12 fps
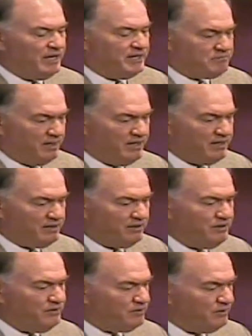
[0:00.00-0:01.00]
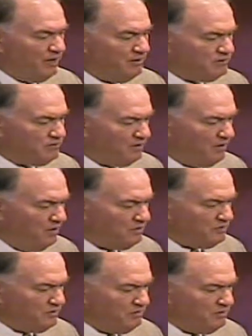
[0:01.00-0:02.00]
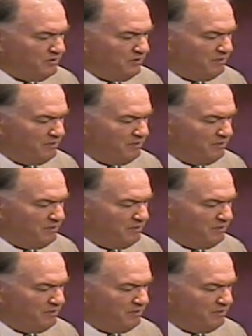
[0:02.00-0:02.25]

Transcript: has made it clear throughout all Scripture